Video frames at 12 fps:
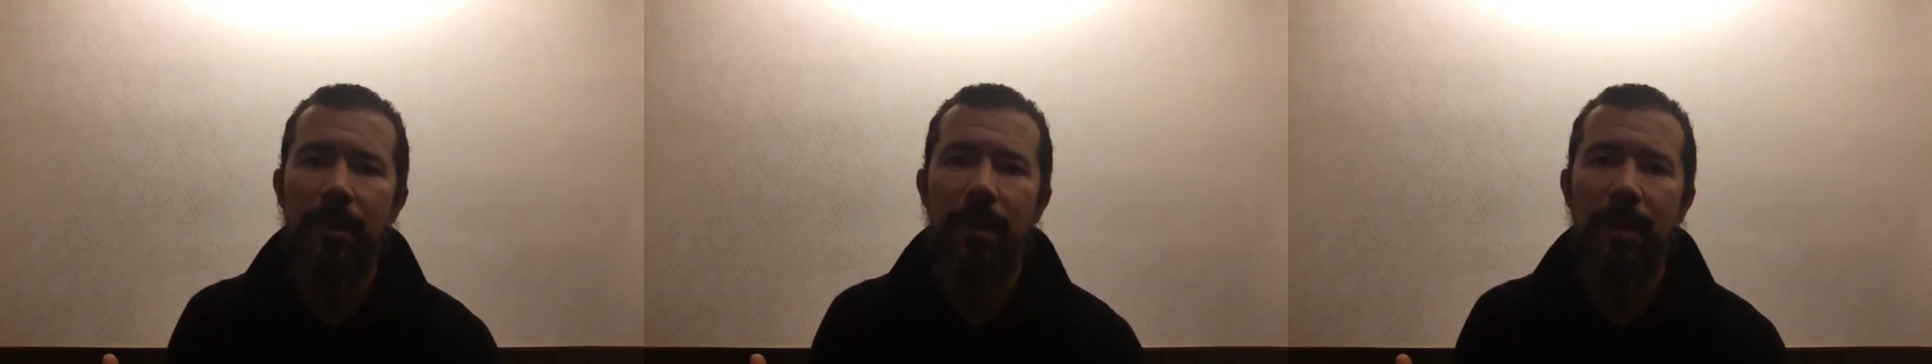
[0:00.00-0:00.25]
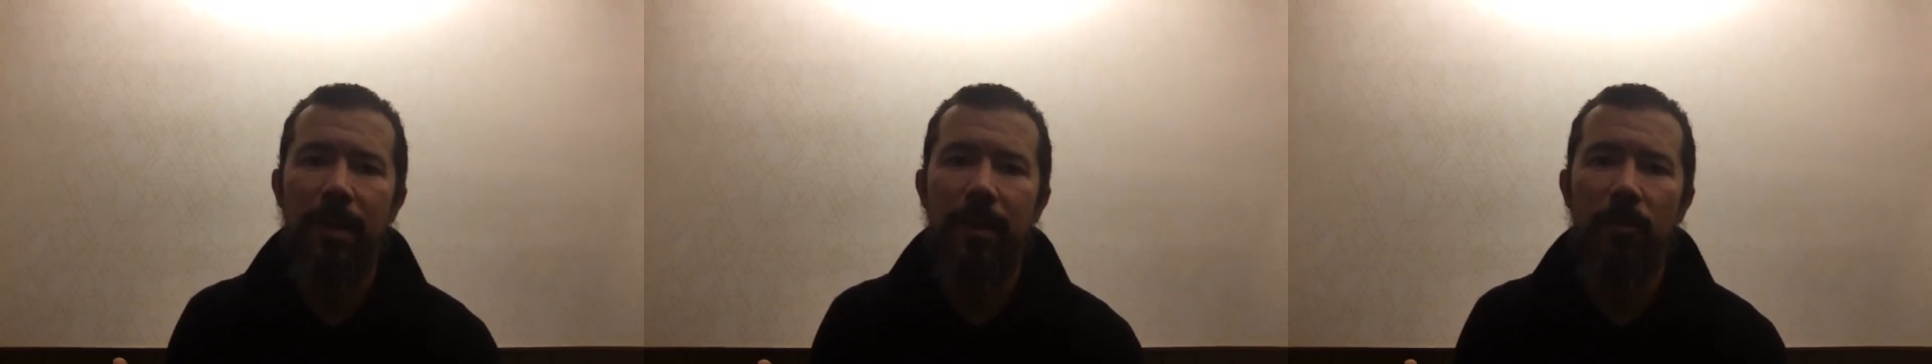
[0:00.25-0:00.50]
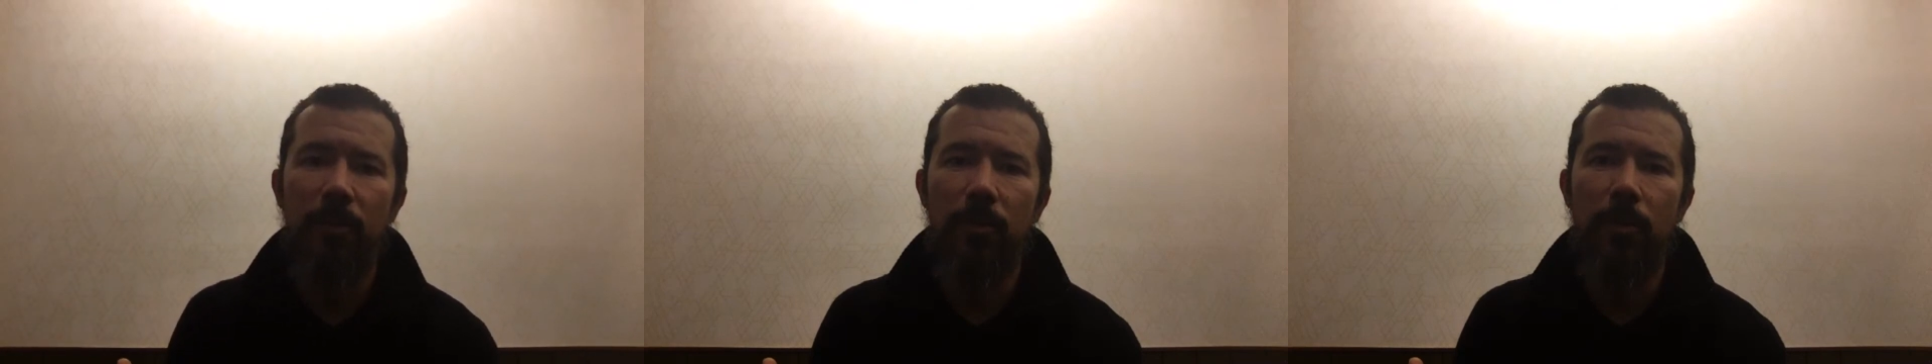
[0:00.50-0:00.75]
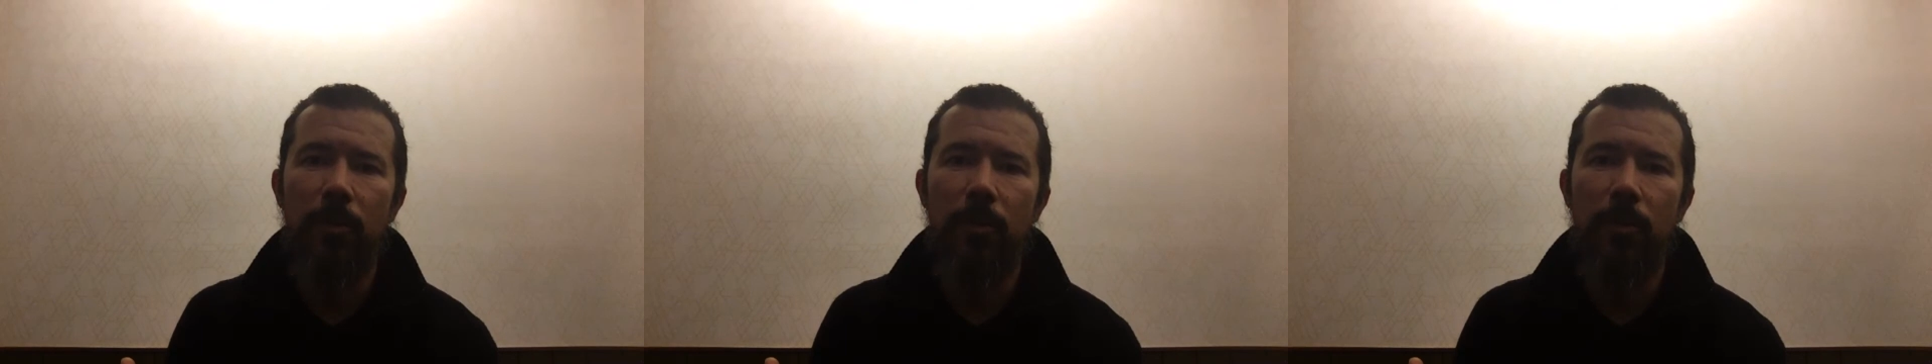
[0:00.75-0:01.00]
And as a
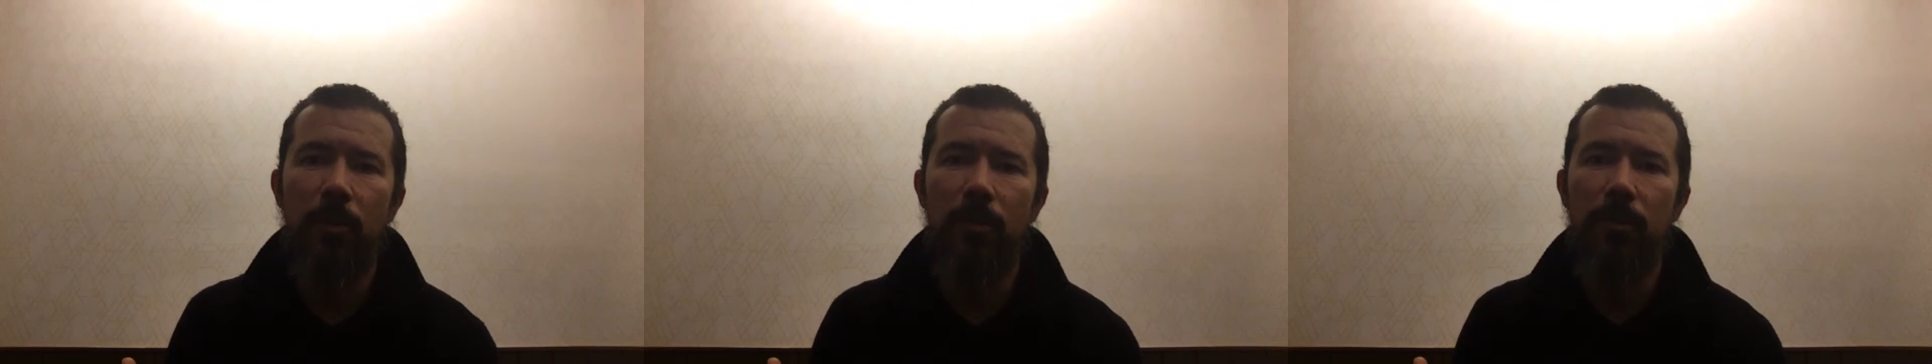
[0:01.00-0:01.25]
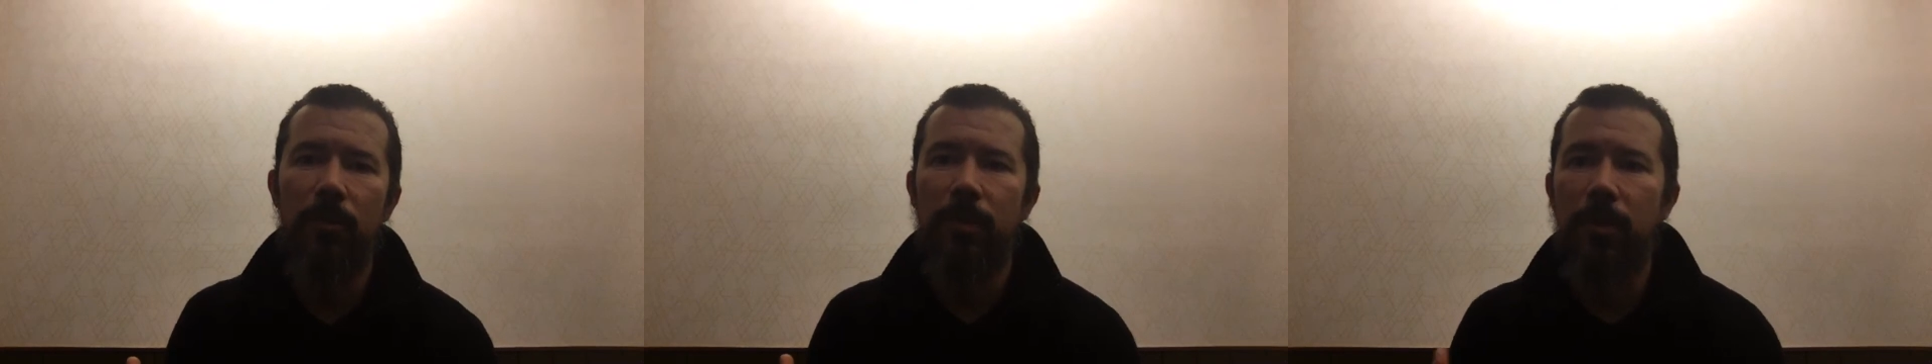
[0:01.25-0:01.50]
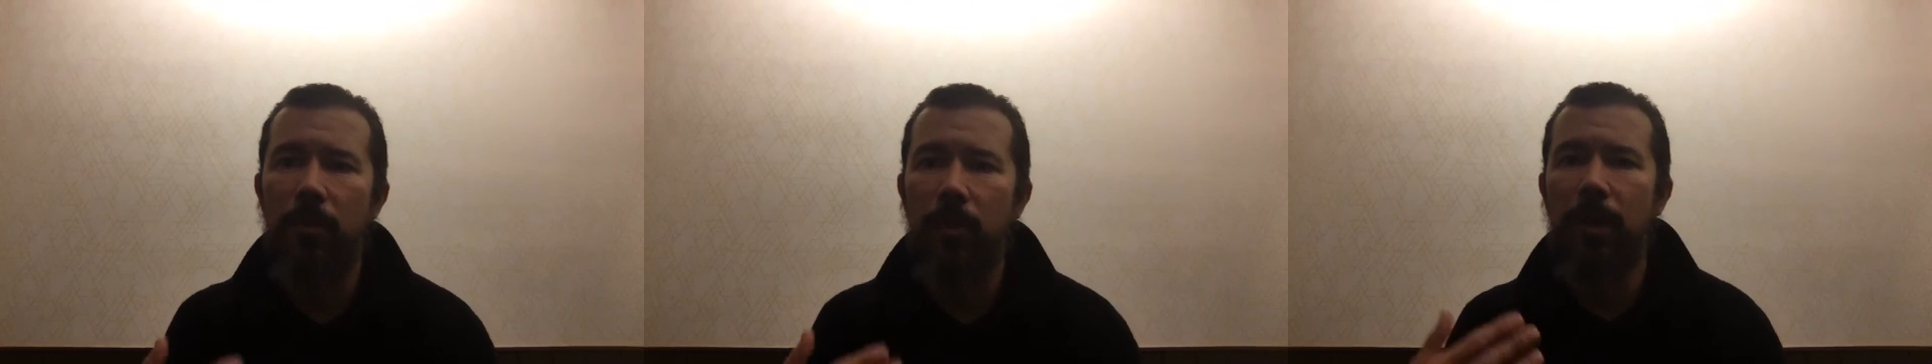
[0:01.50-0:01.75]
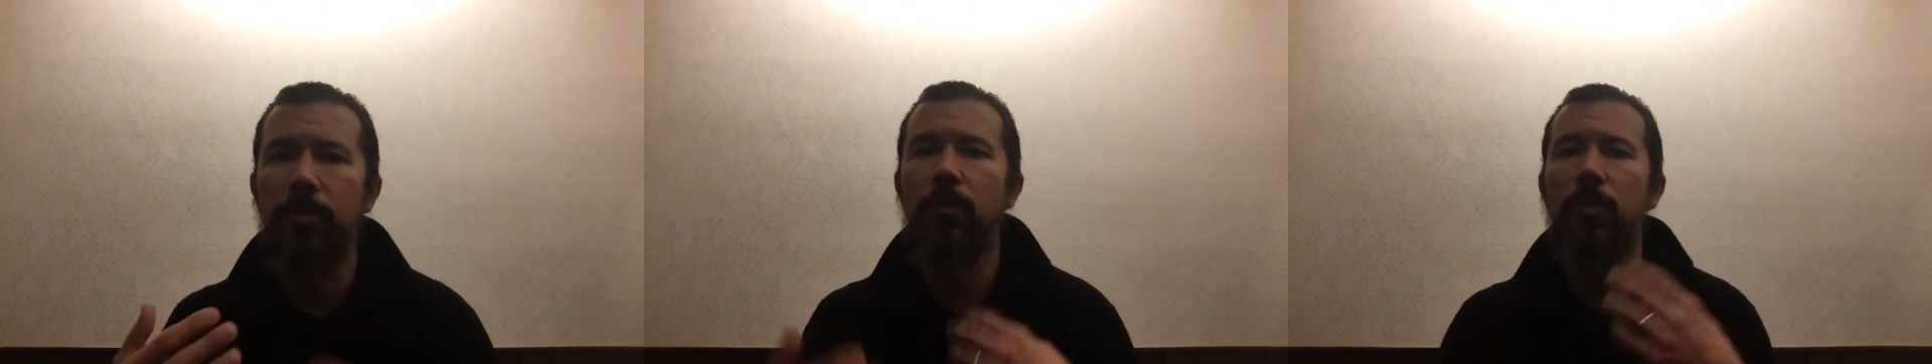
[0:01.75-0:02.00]
result, we
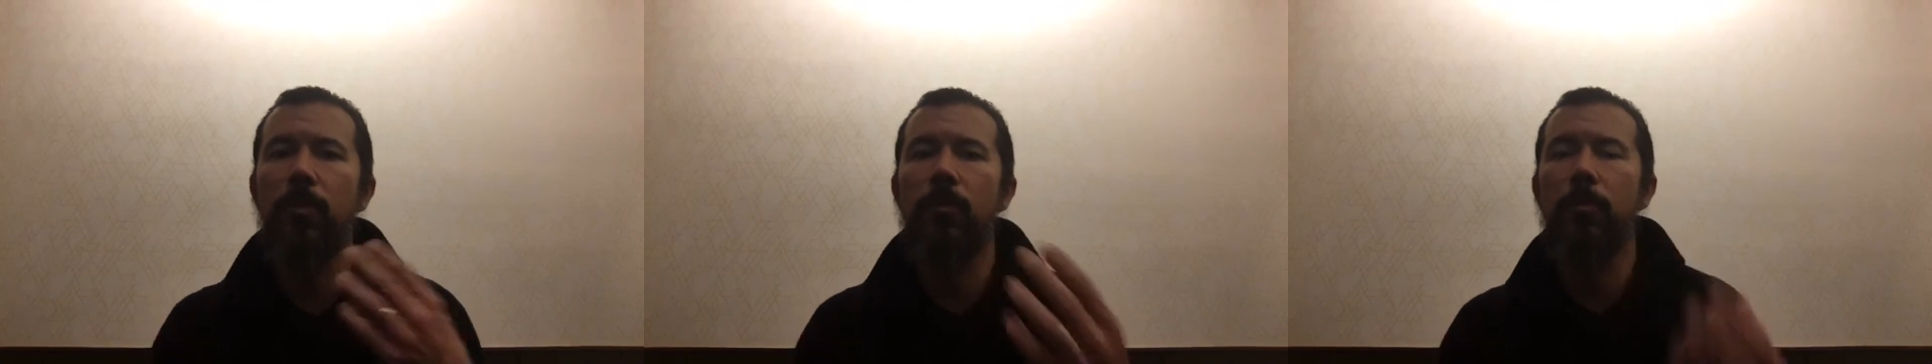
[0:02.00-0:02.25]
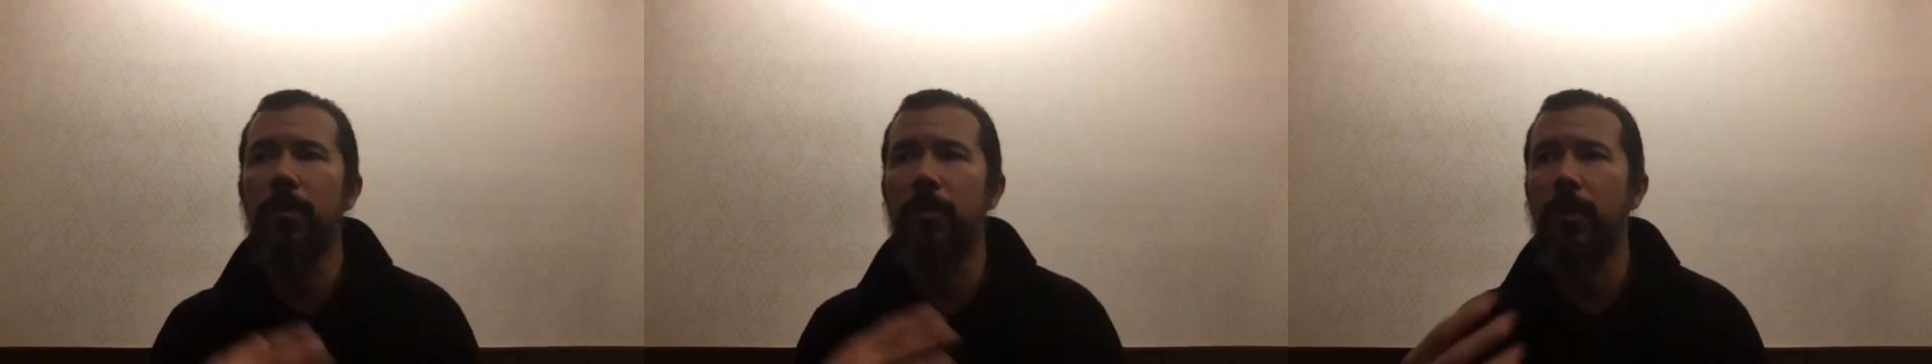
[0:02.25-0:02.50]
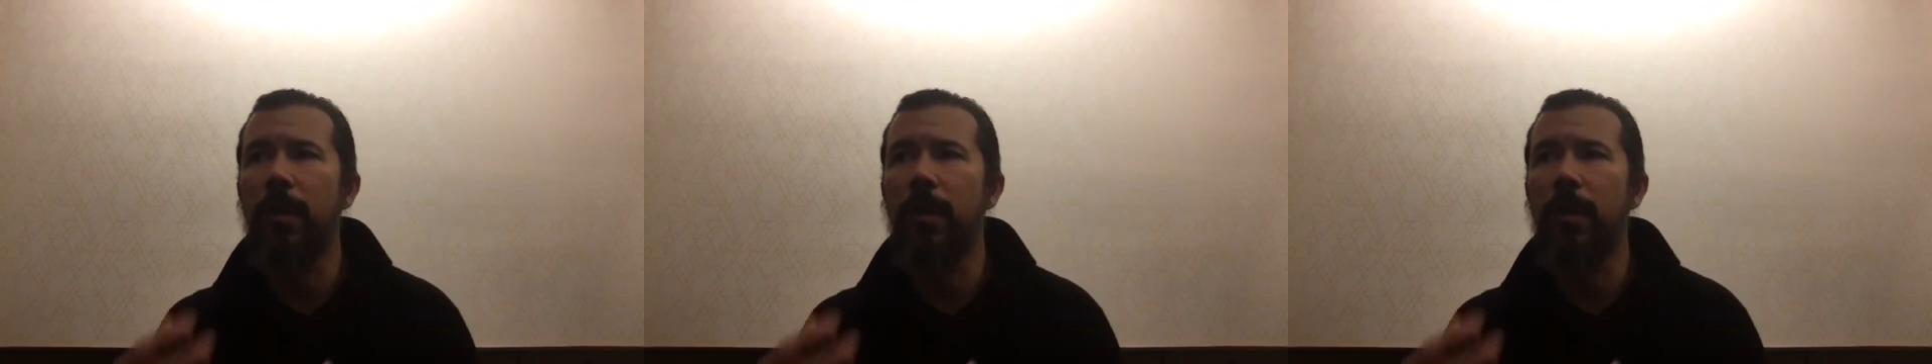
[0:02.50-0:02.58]
get through these spin